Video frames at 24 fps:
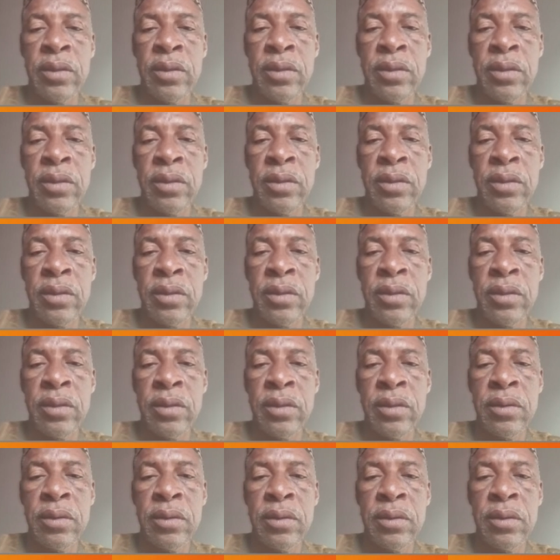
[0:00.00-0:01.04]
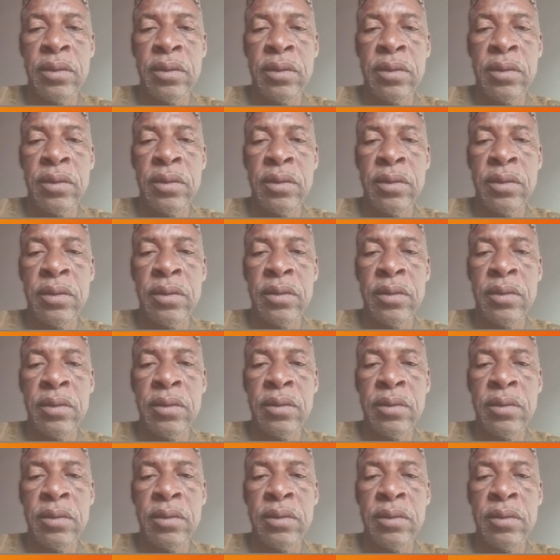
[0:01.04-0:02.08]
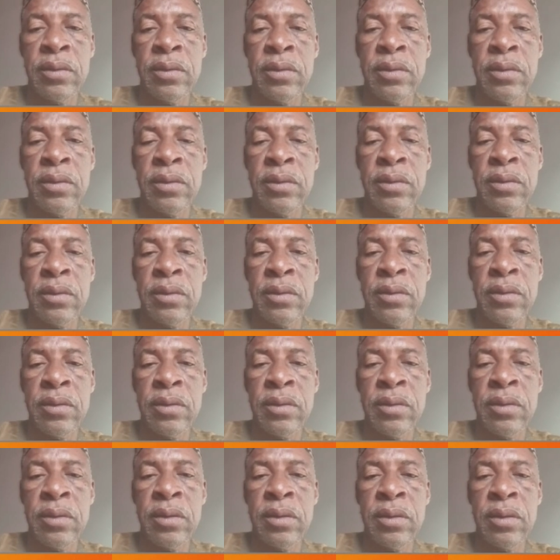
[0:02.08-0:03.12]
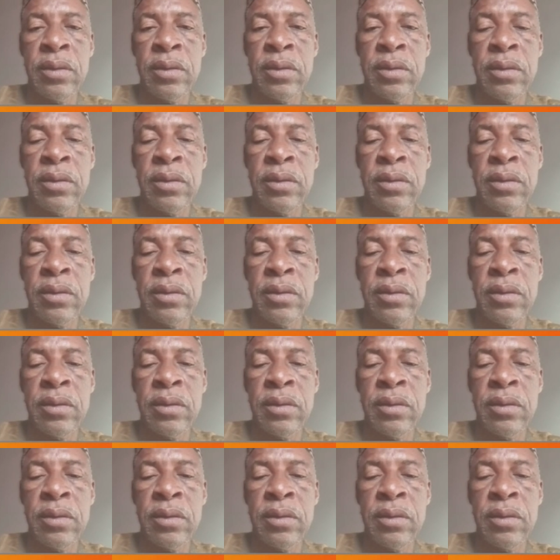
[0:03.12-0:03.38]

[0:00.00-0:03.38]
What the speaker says: [no speech]